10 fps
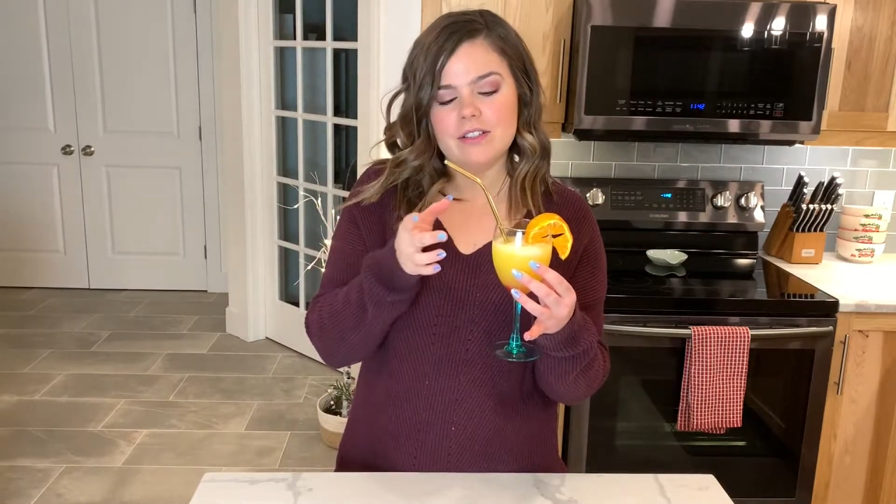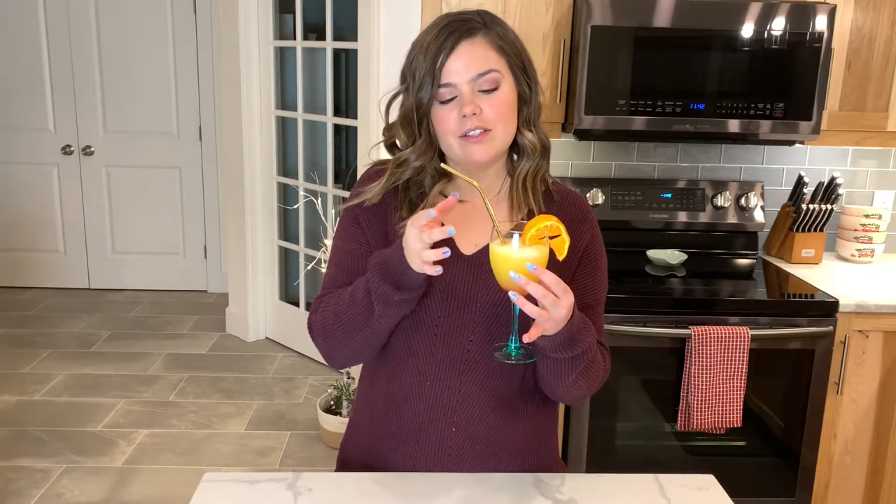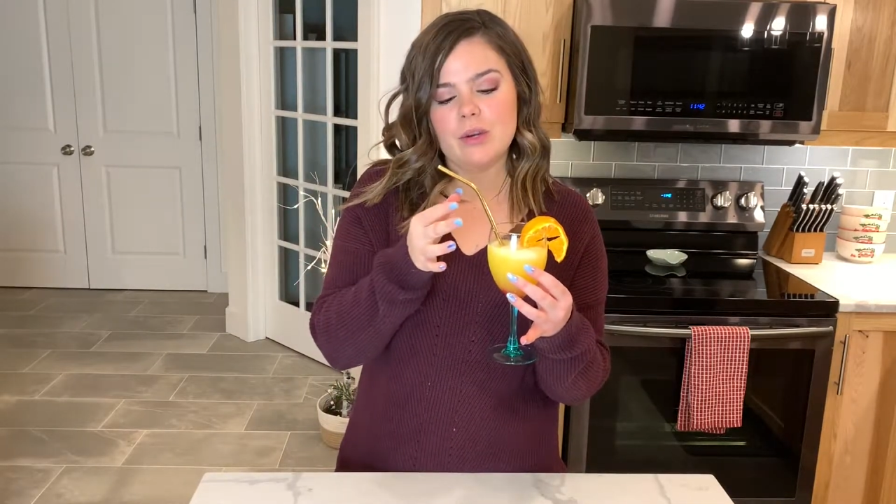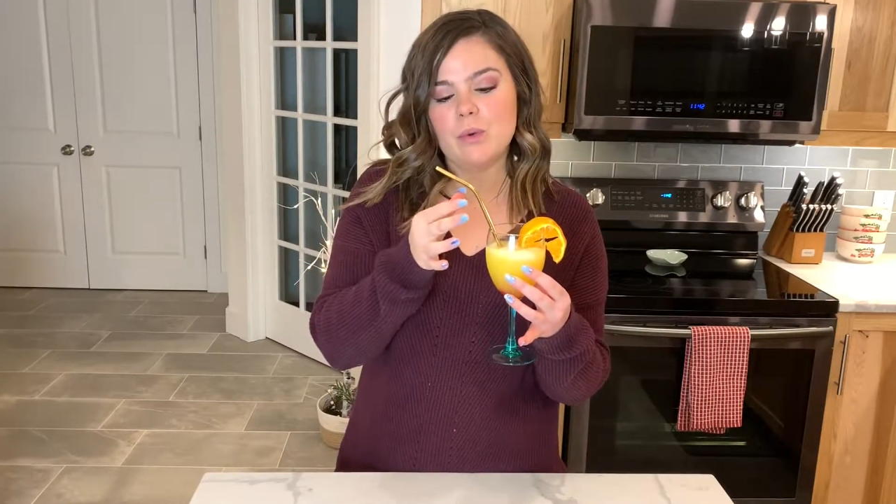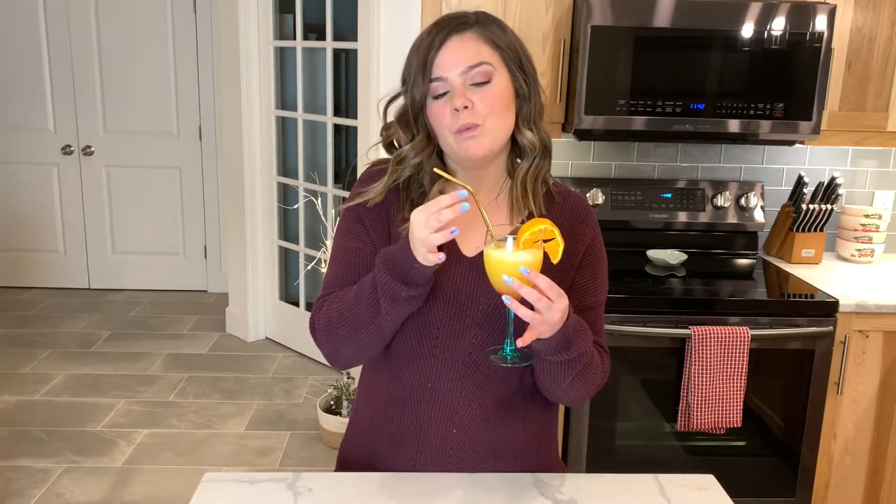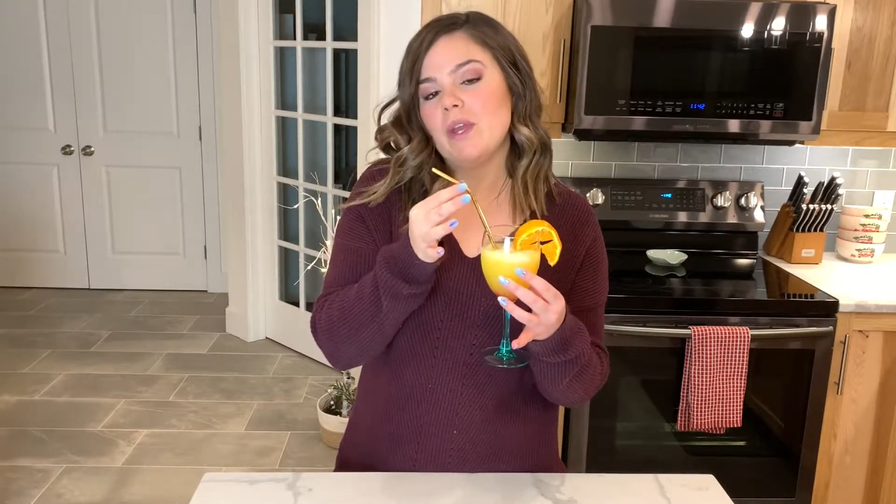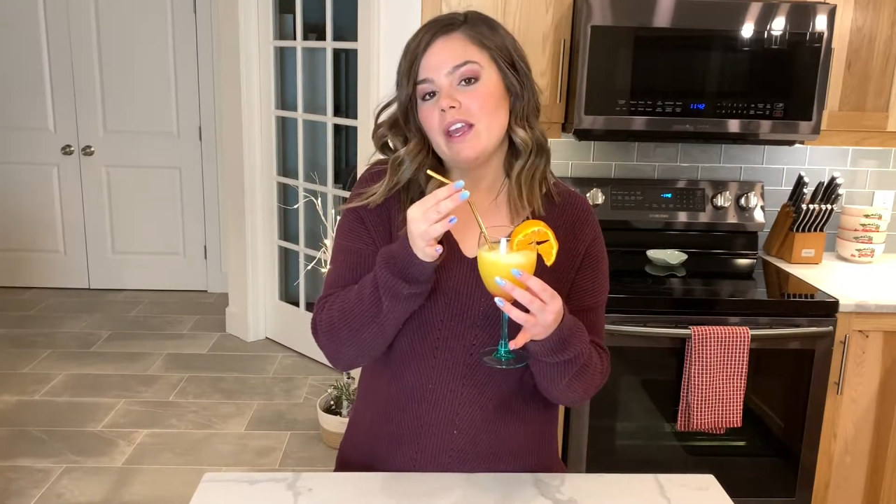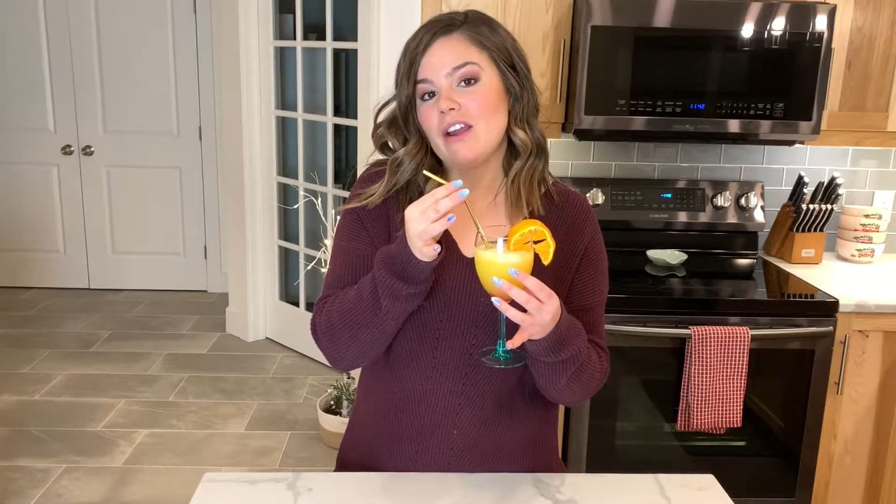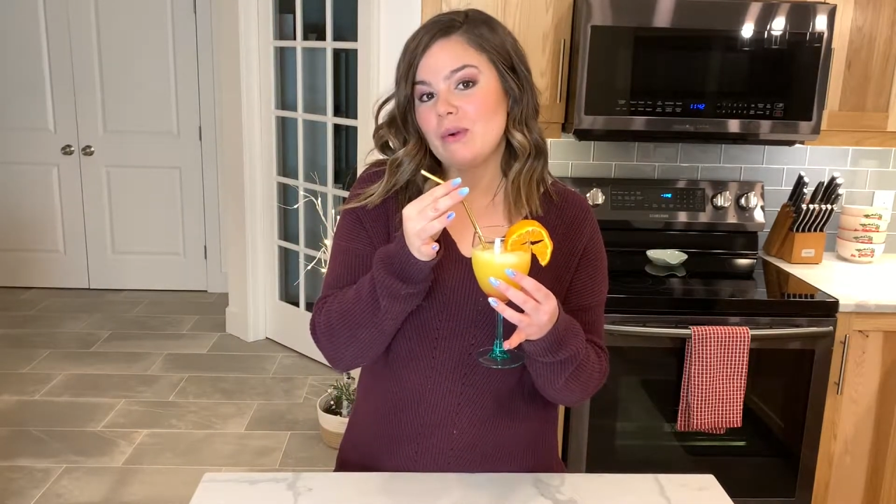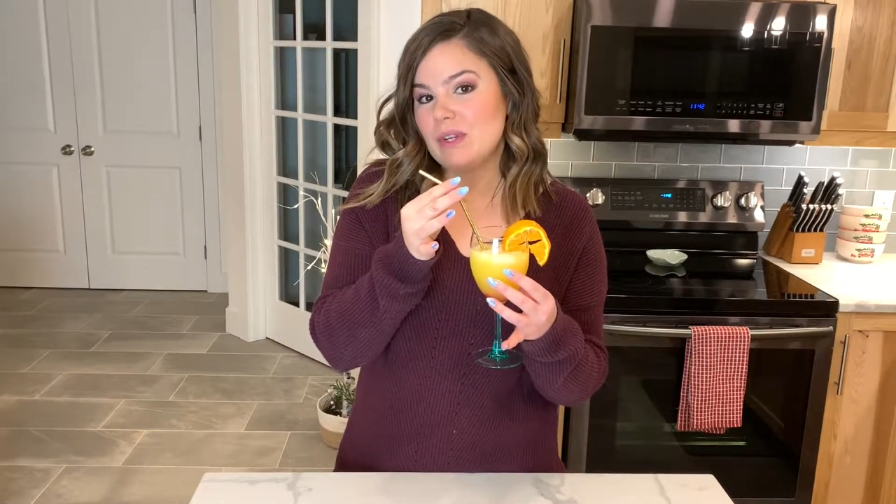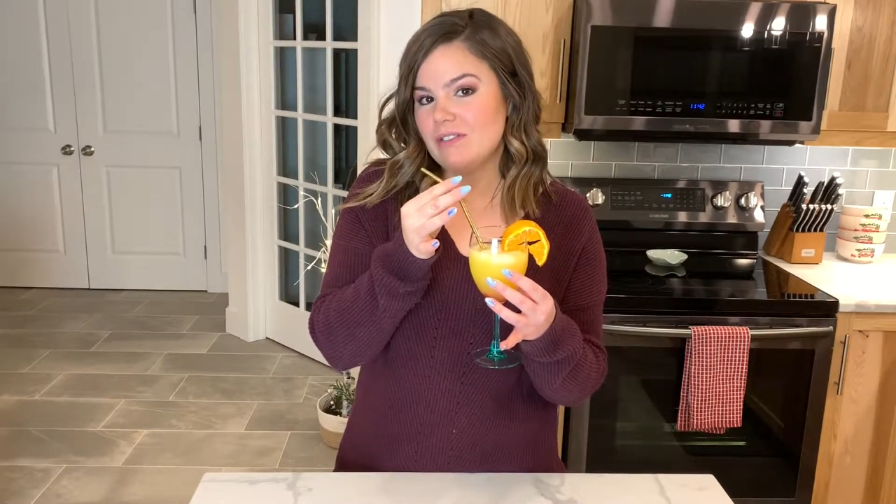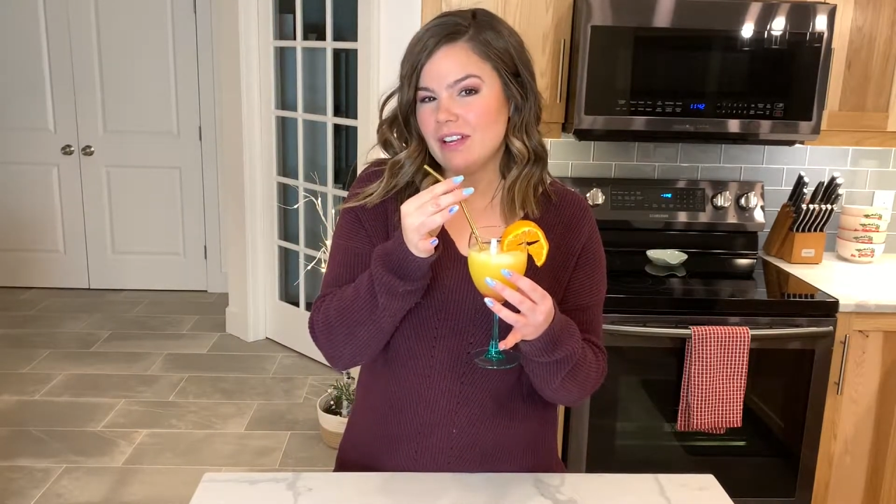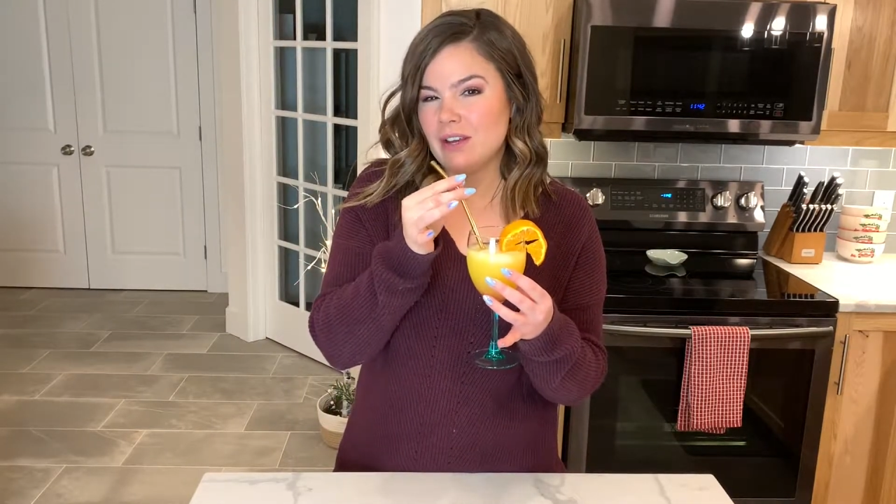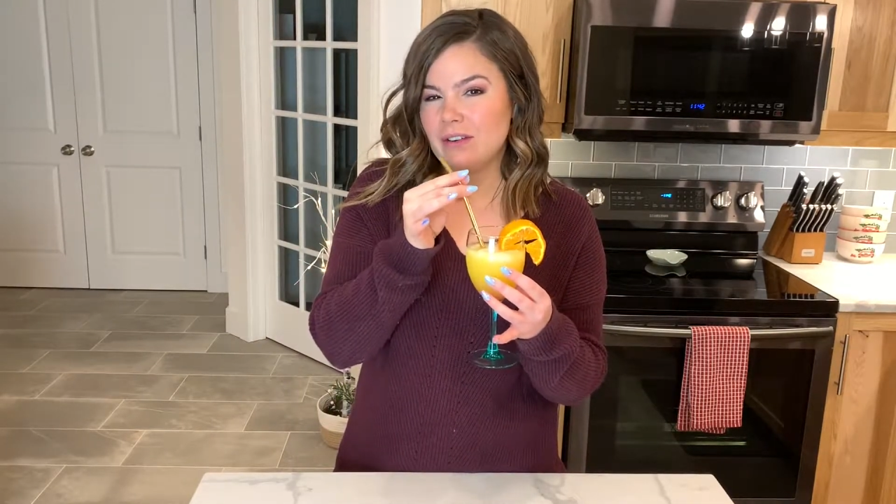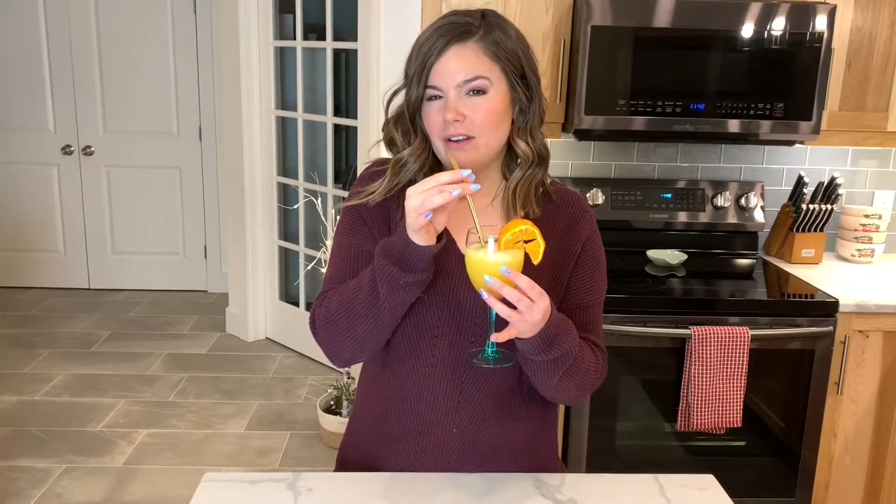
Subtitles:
So we are going to find out.